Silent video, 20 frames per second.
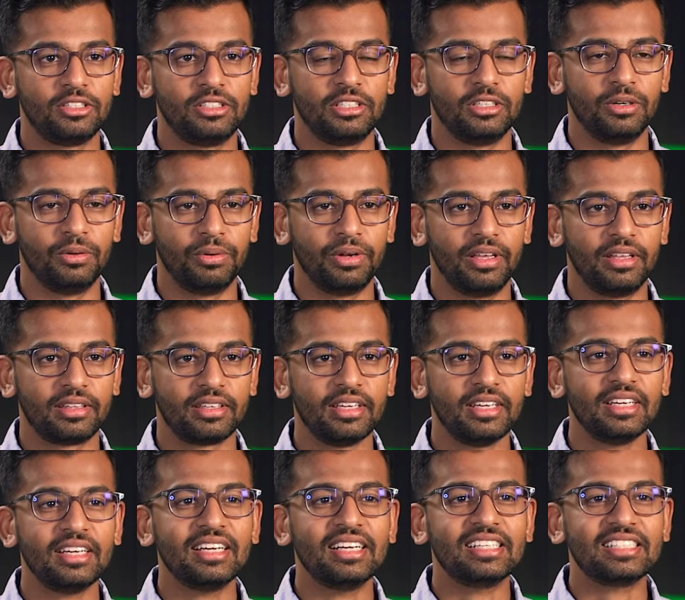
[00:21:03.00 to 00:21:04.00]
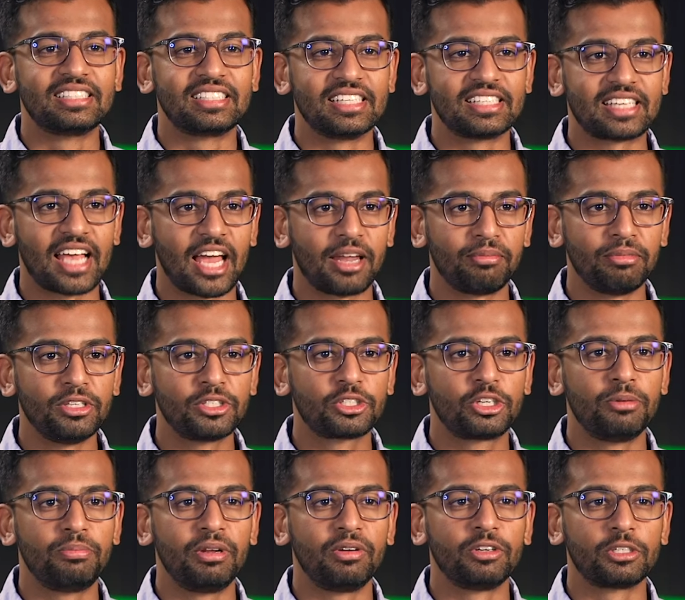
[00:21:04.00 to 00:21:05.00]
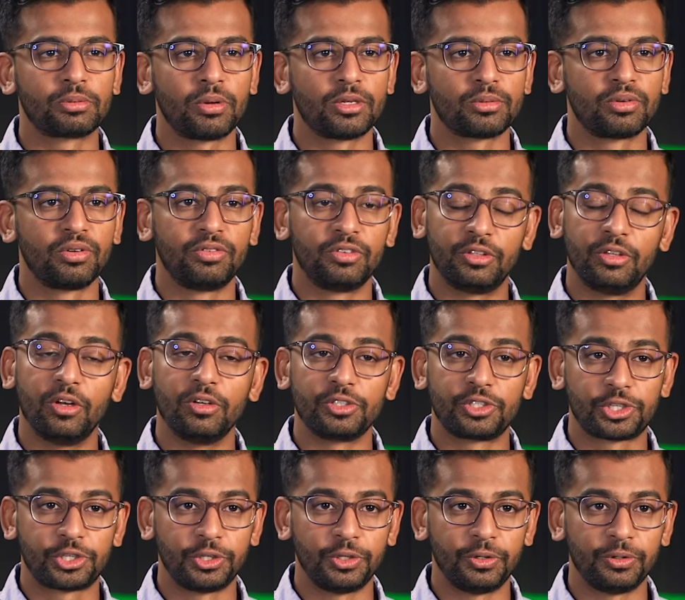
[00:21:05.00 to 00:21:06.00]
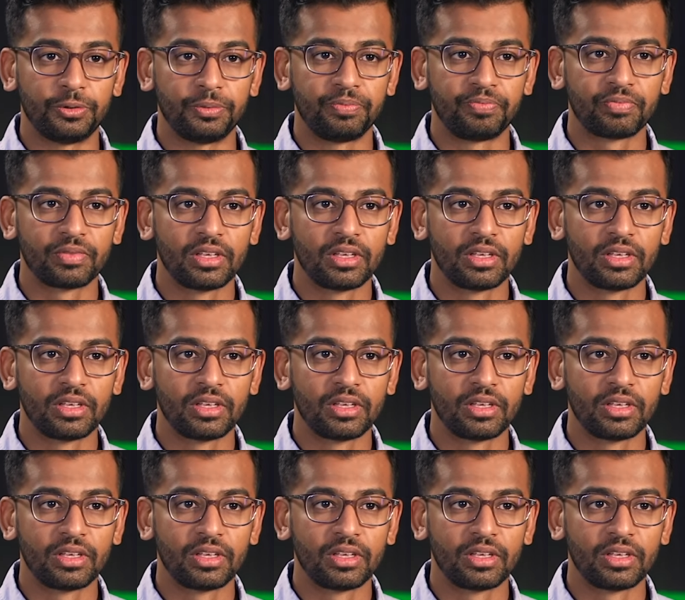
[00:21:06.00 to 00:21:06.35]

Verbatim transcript: to deal with. Sysadmins could be responsible for those too.